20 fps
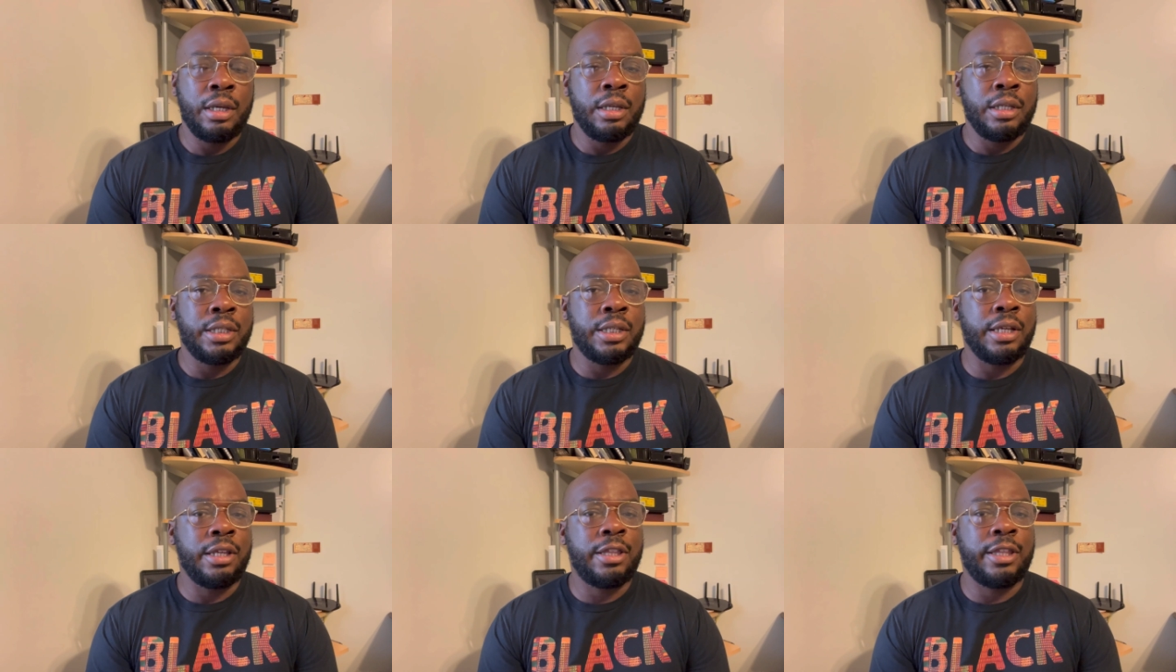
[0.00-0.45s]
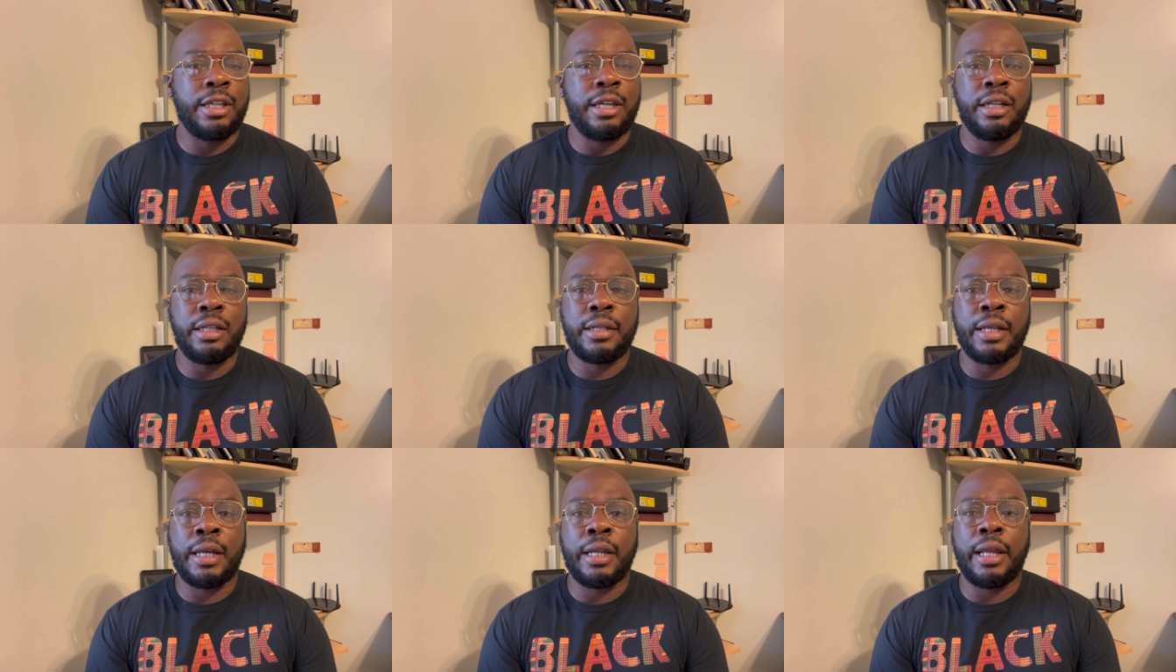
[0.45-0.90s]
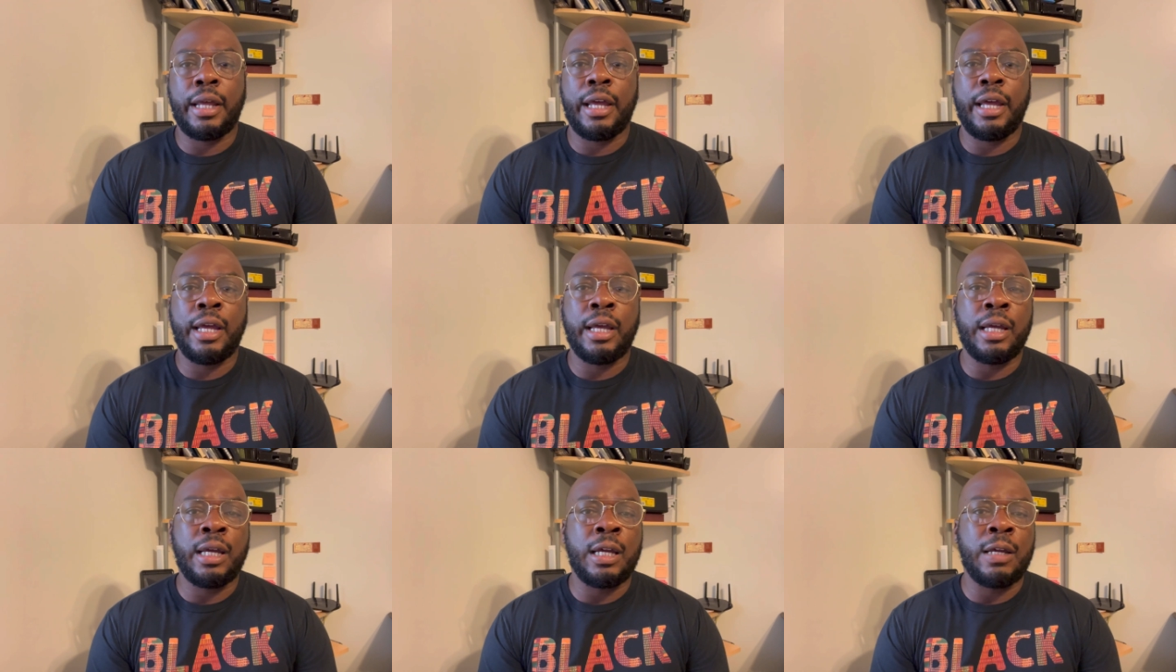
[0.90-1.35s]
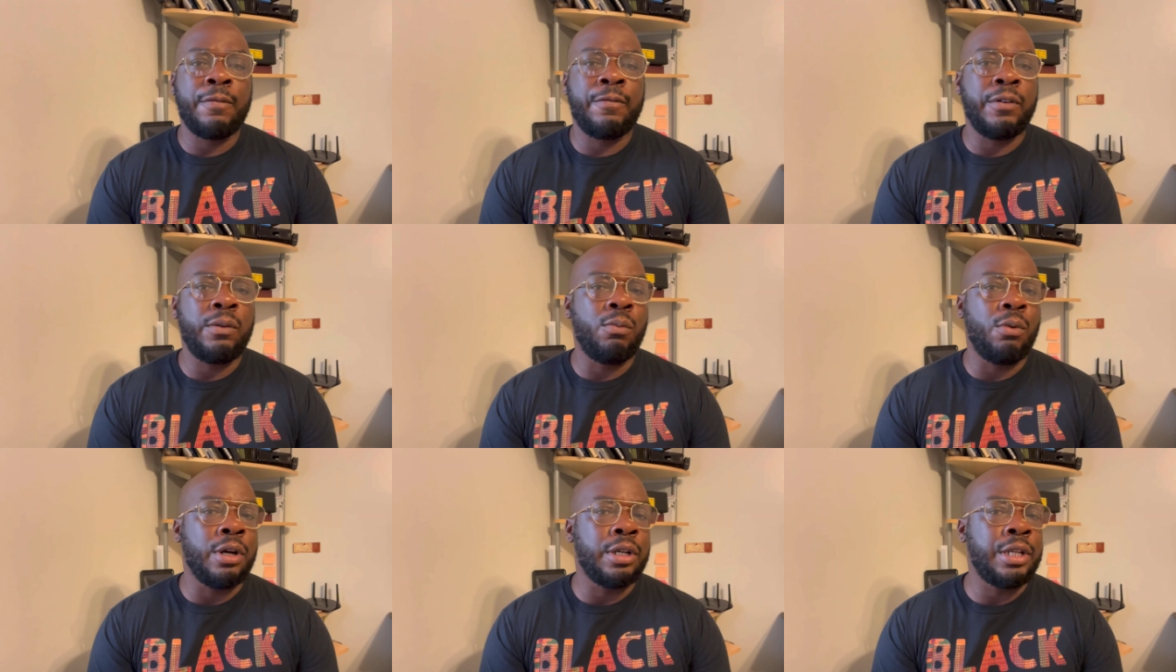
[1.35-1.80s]
to think that
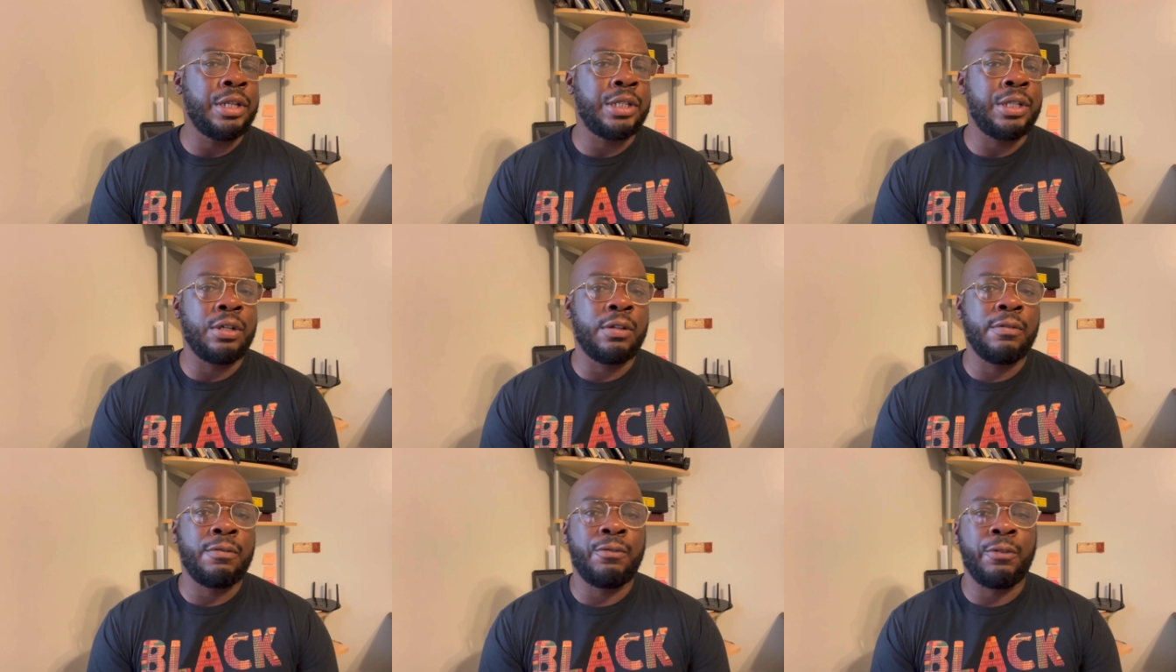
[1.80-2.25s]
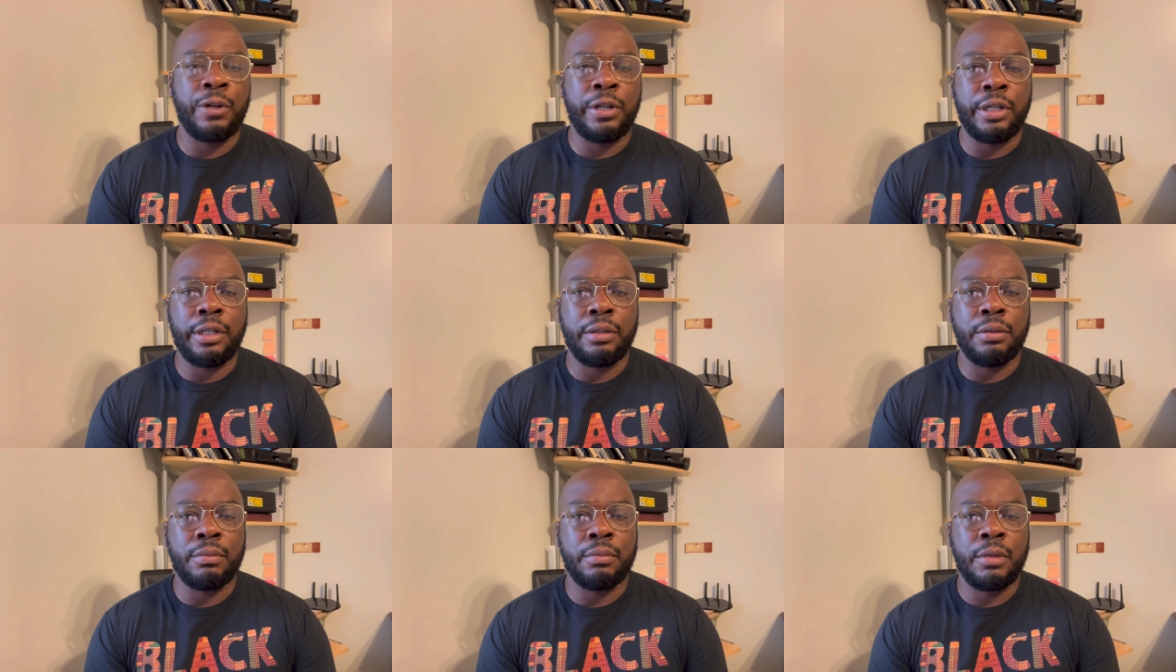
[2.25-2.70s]
everyone is your friend.